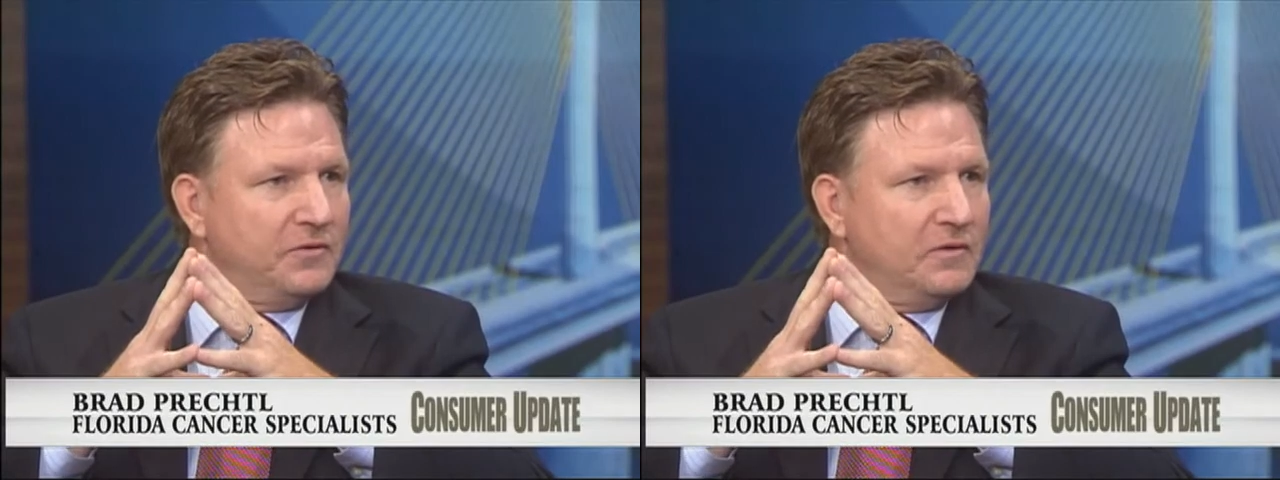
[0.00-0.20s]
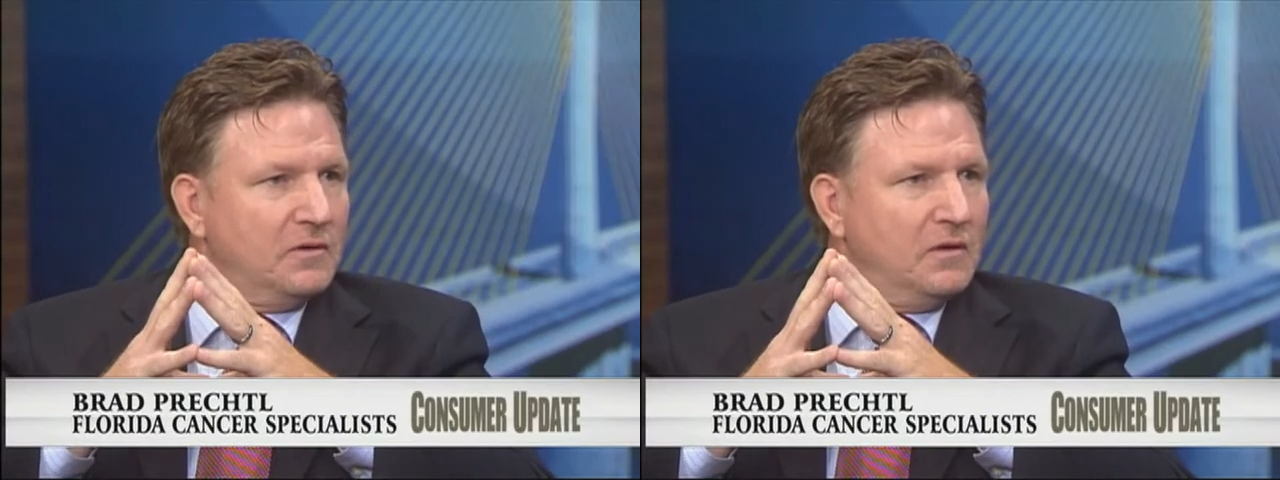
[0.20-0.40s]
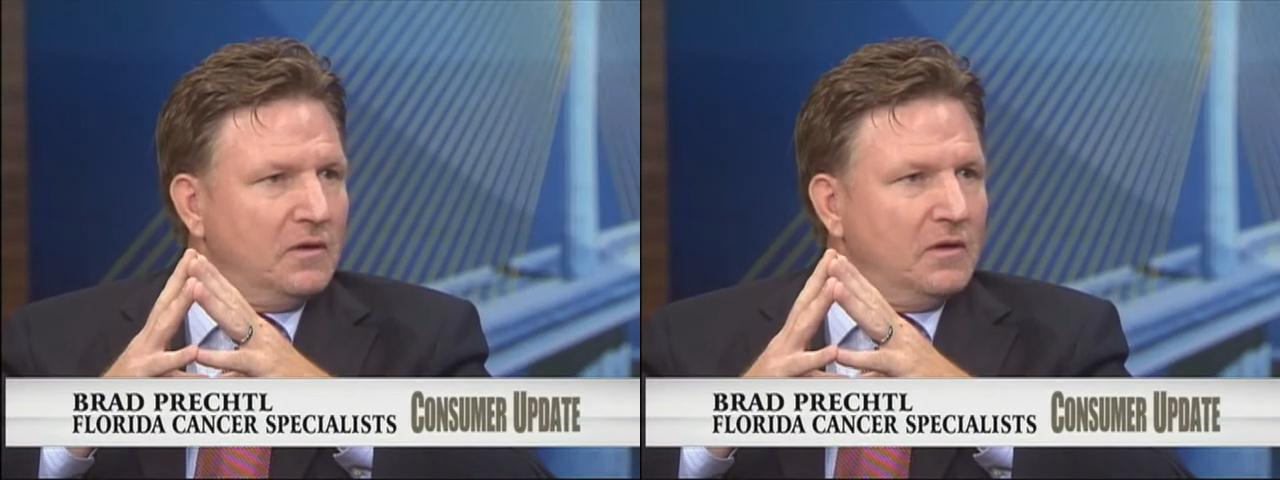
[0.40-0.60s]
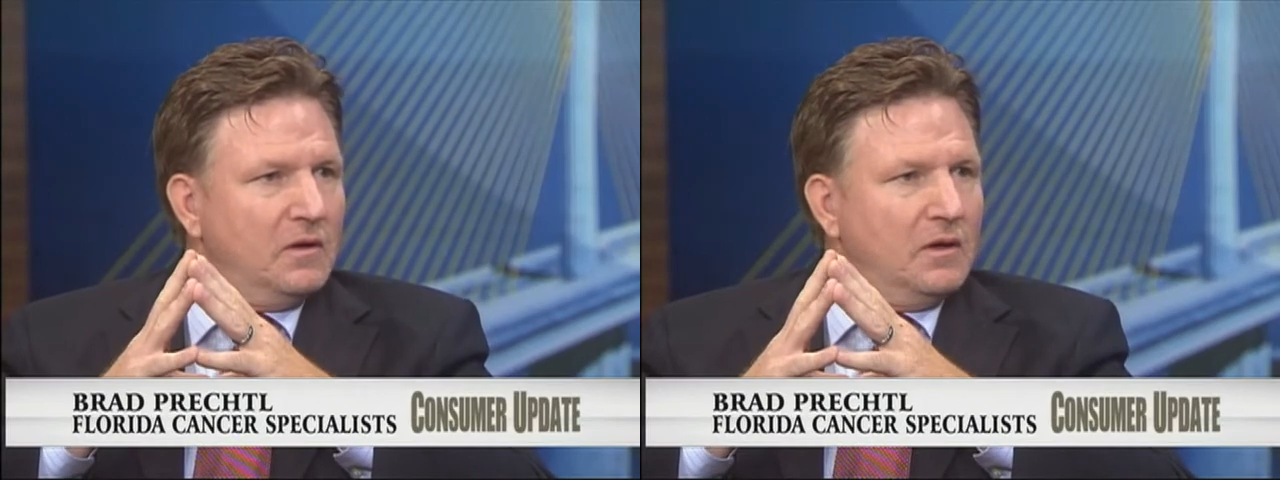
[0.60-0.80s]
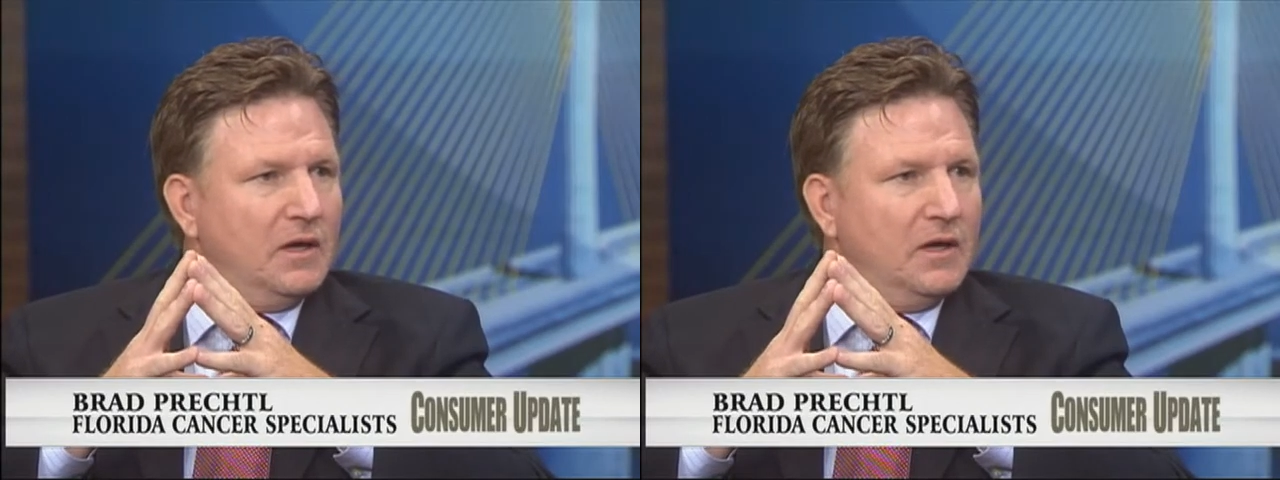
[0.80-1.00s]
Wow.
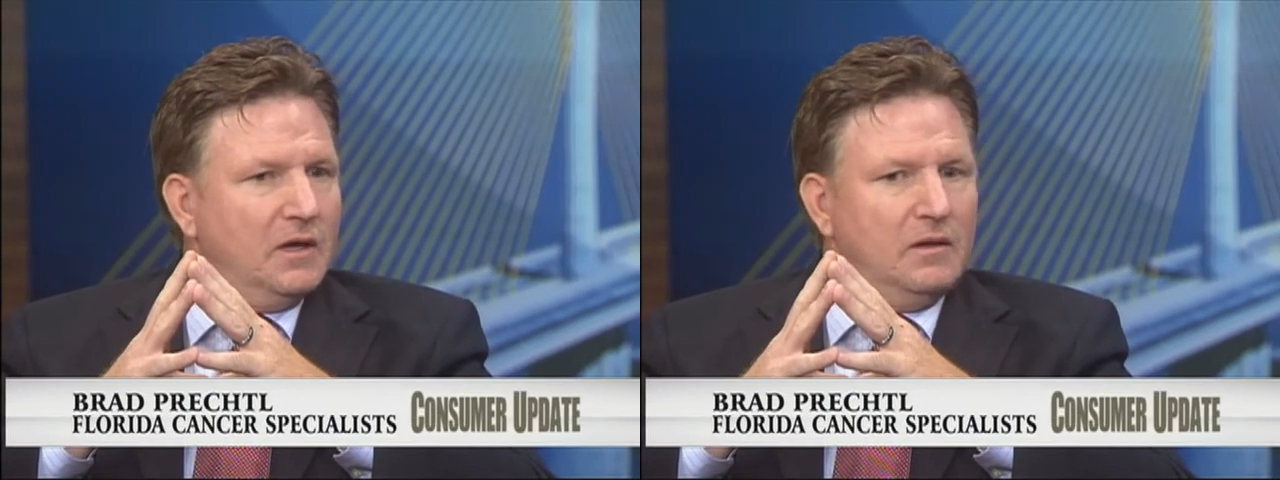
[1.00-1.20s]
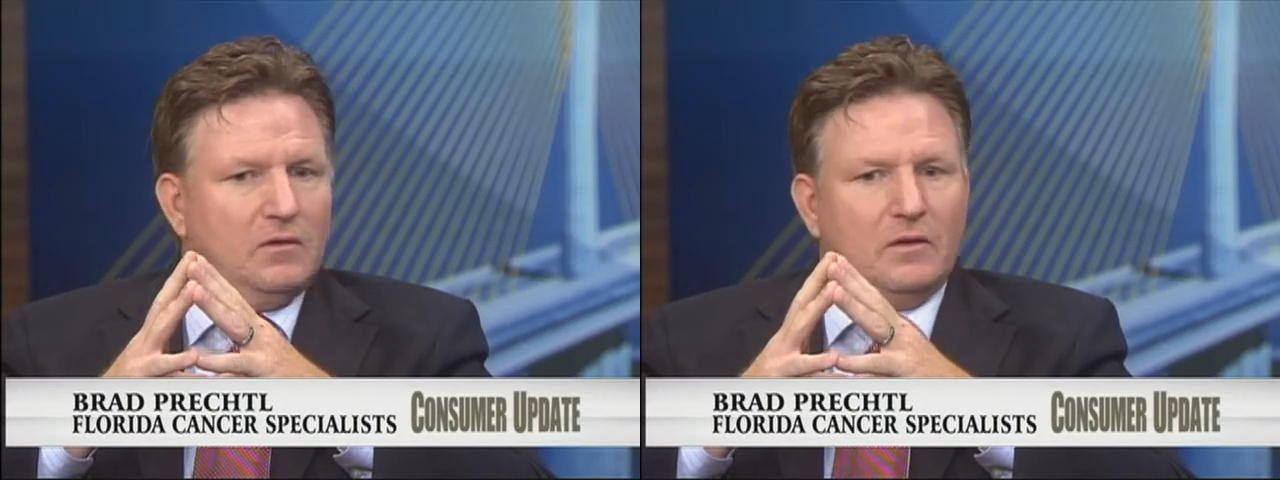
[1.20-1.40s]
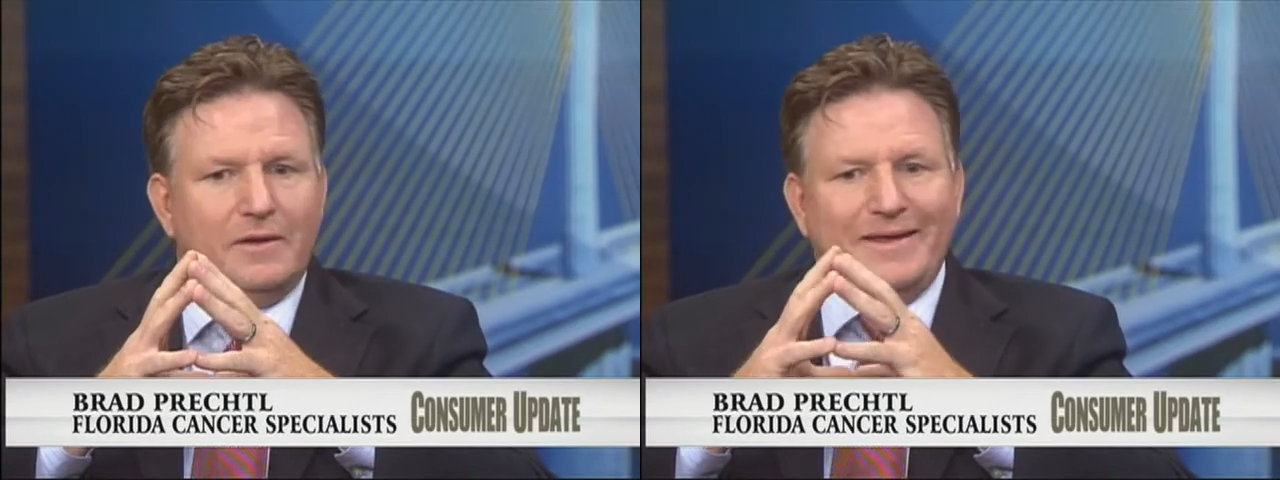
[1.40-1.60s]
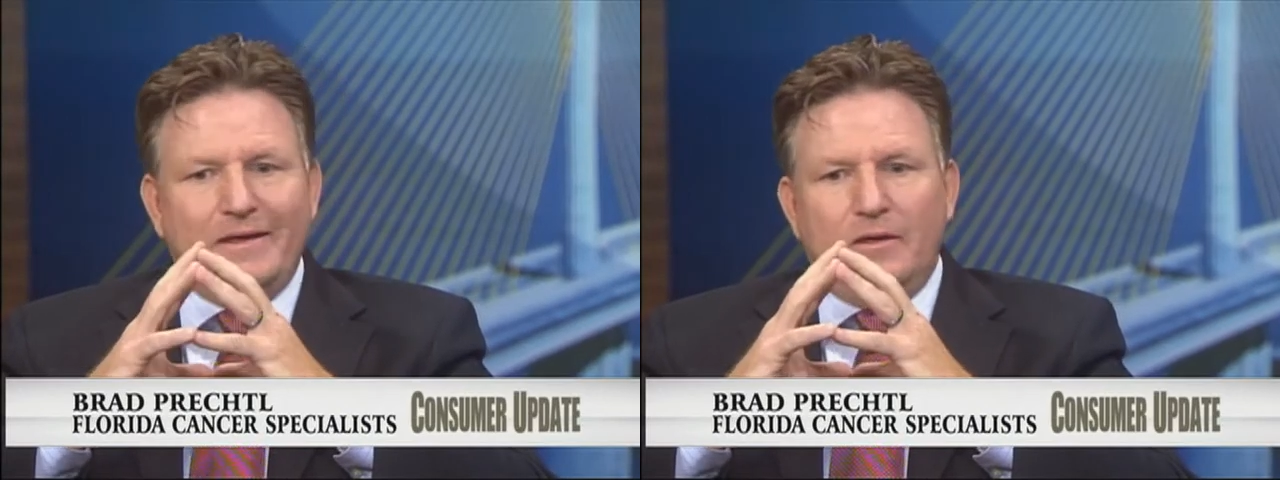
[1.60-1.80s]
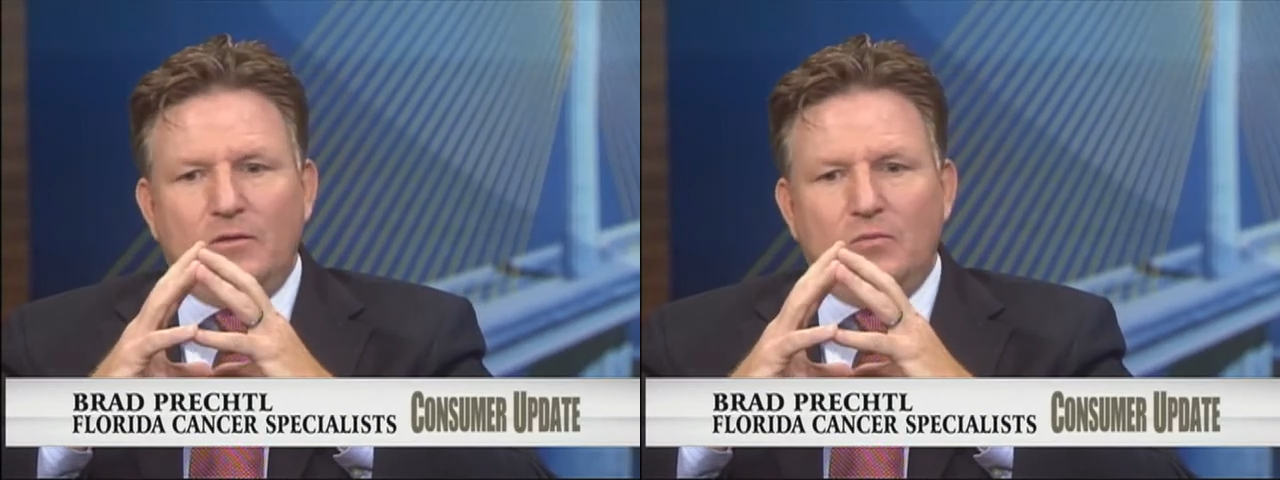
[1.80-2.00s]
And
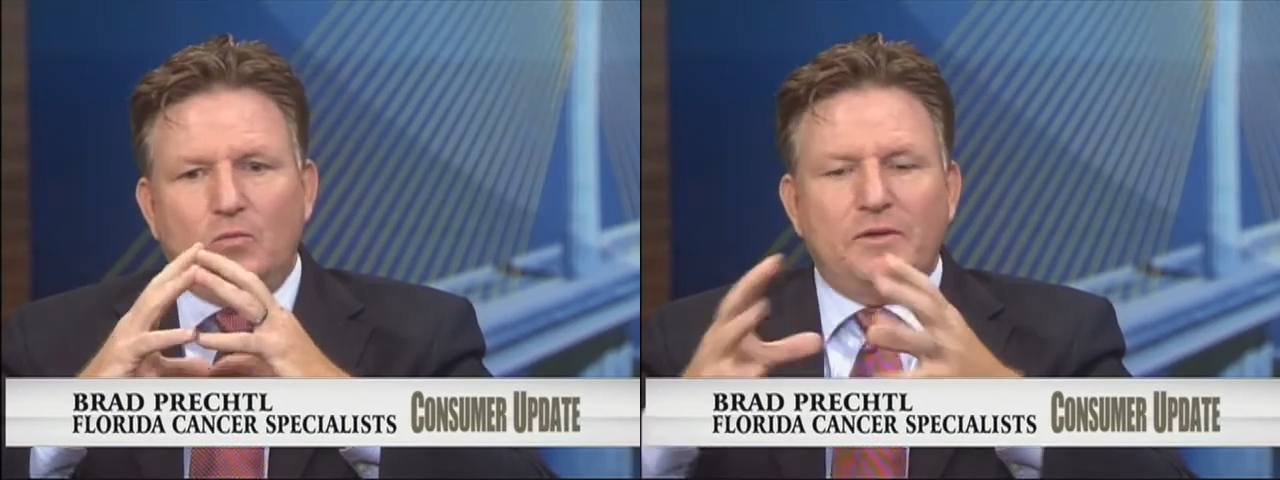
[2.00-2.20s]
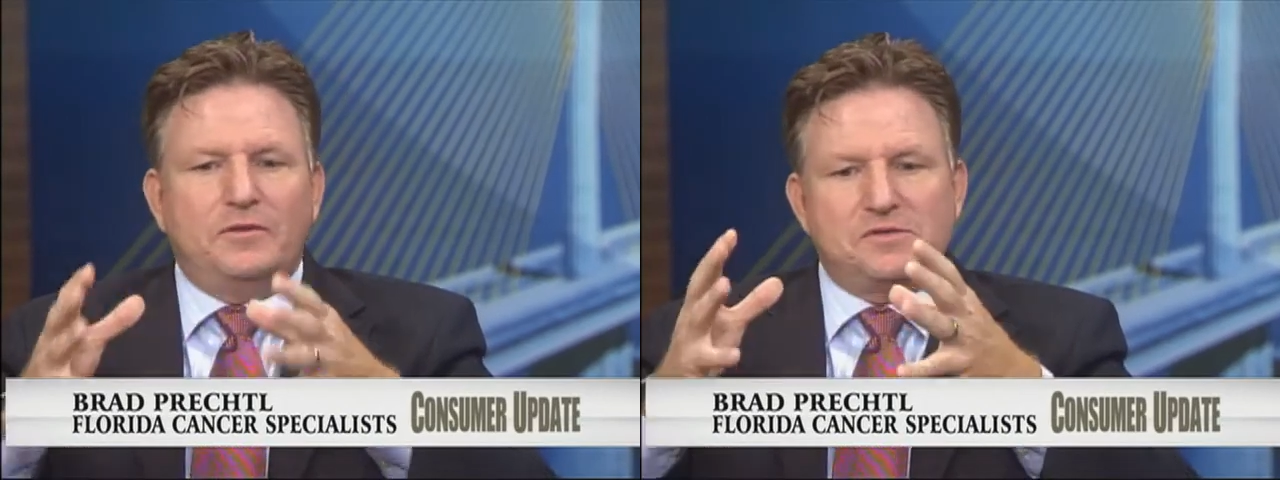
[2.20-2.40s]
what